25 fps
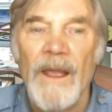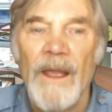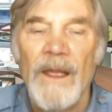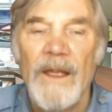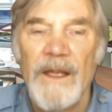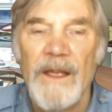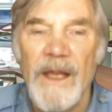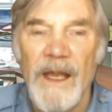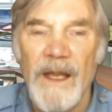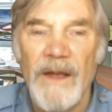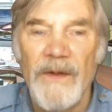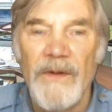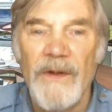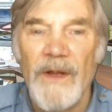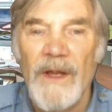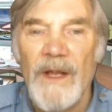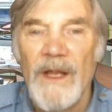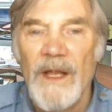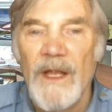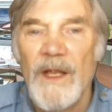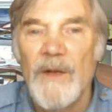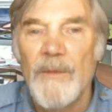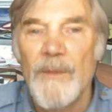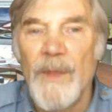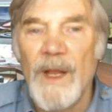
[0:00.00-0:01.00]
Yet,
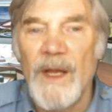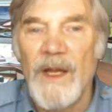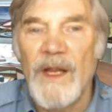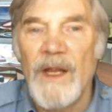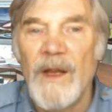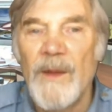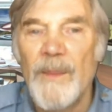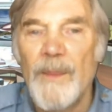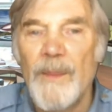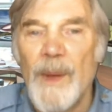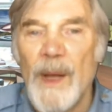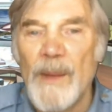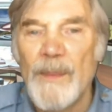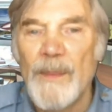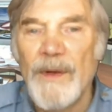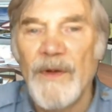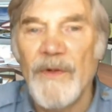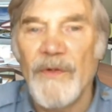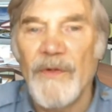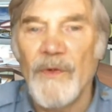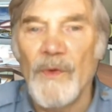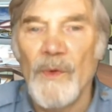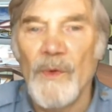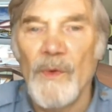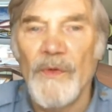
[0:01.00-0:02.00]
in many public
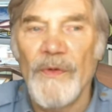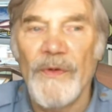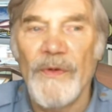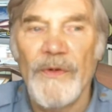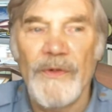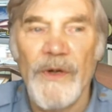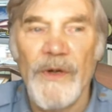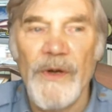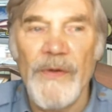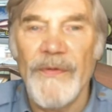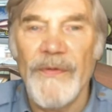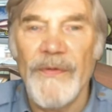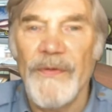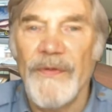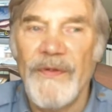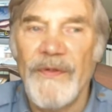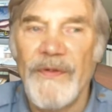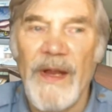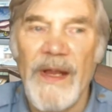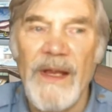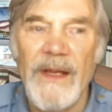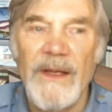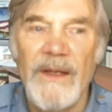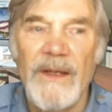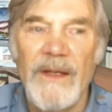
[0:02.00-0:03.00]
schools across the
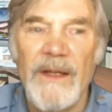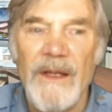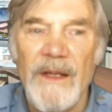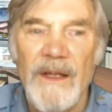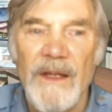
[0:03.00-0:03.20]
state,